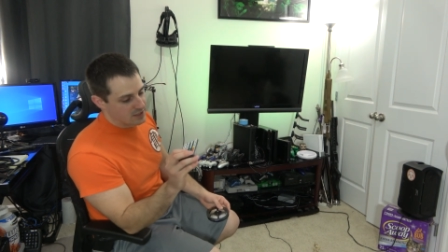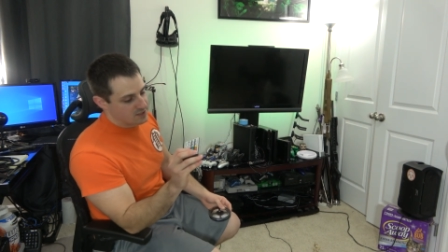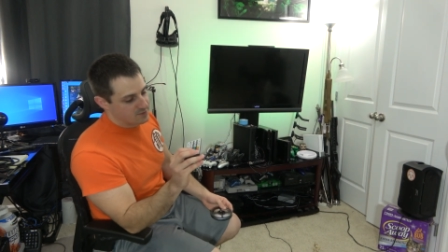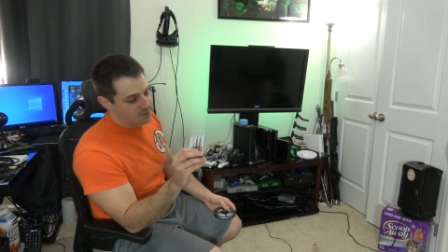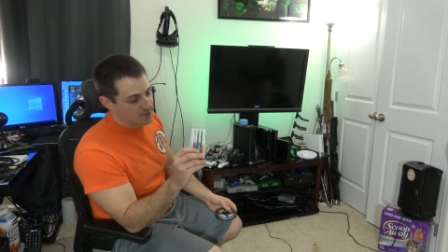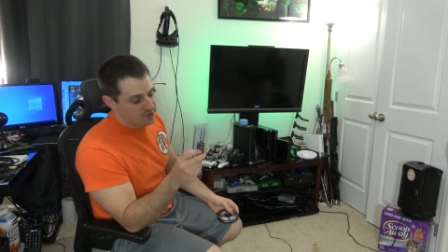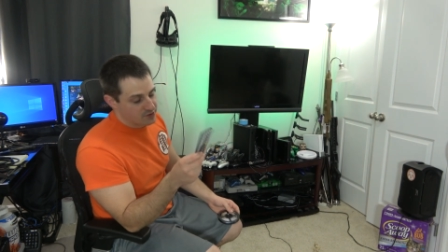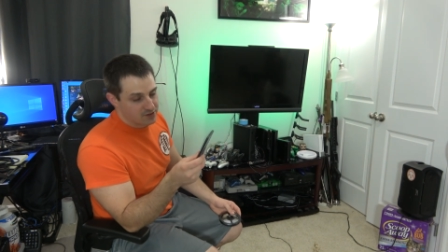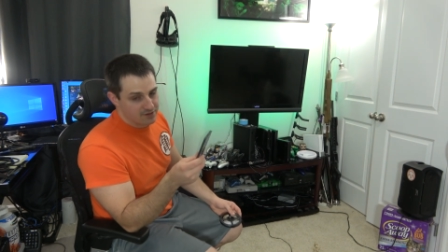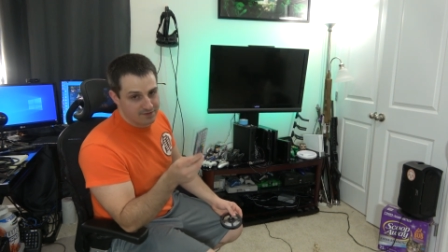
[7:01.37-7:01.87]

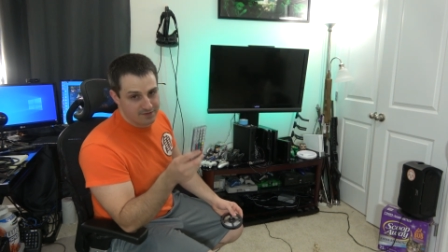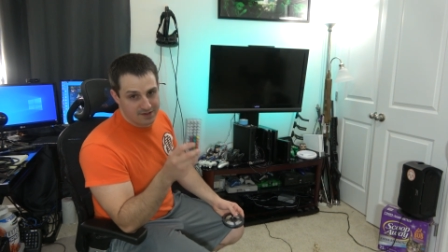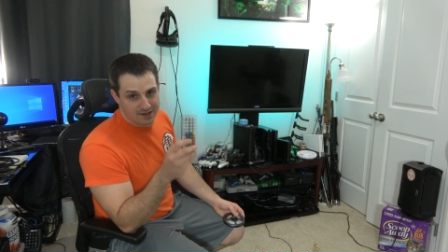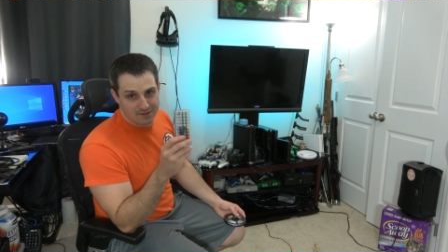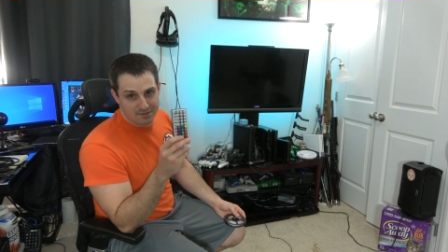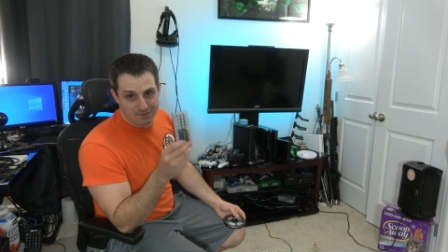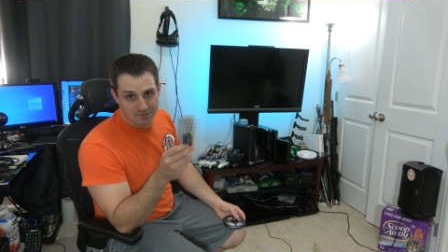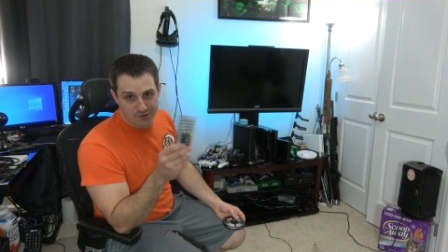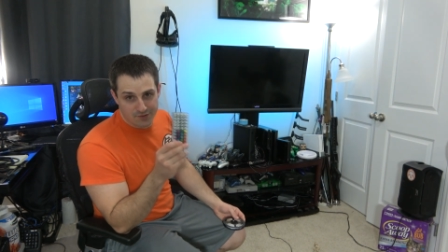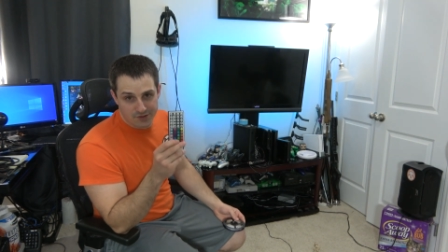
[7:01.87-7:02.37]
Especially if you
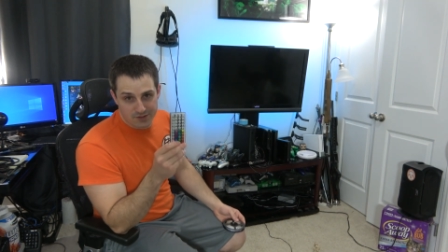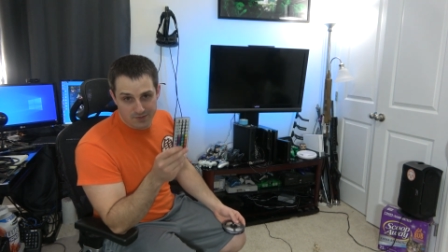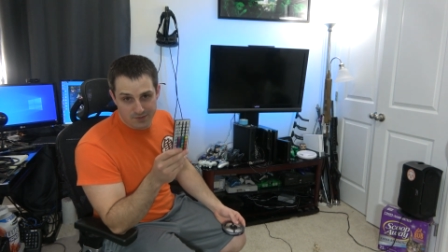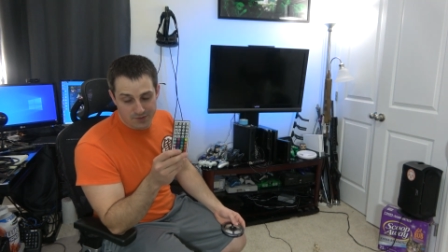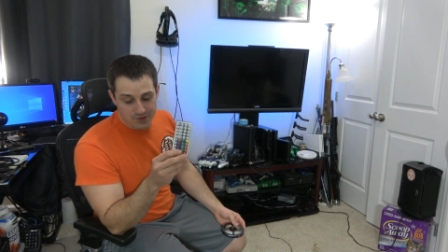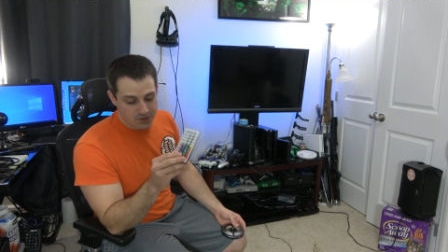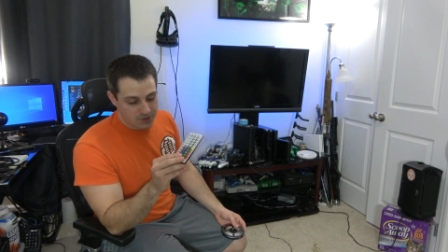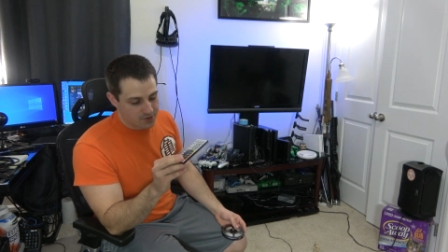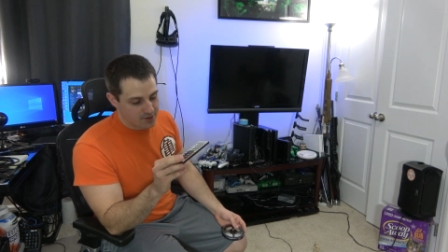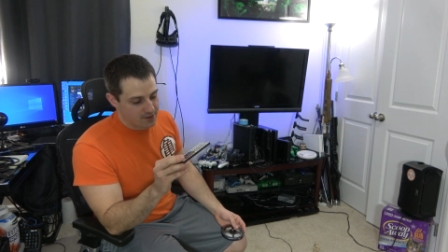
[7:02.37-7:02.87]
get
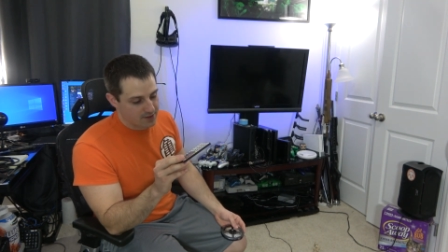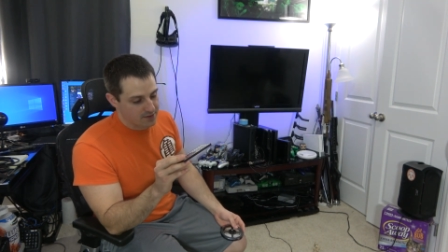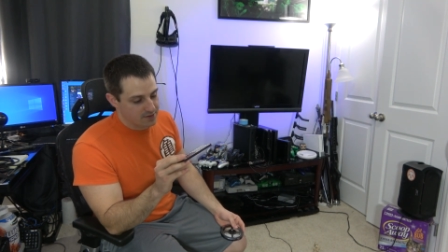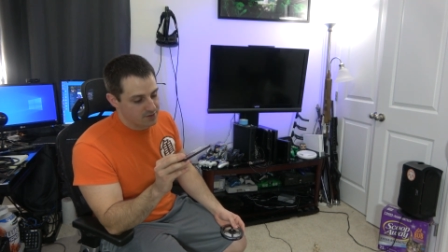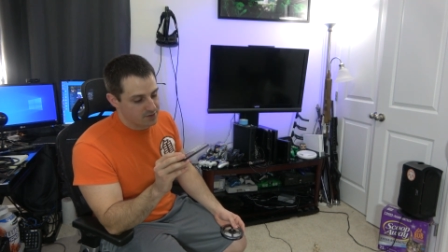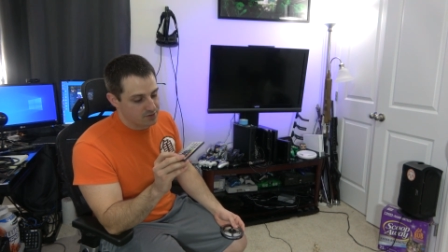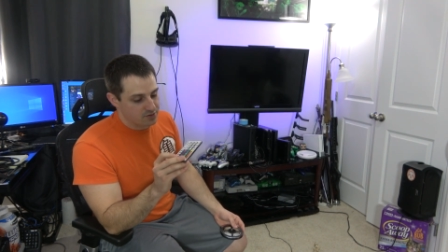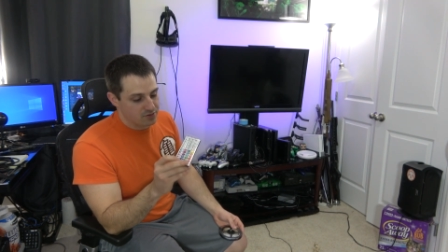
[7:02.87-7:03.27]
multiple strands,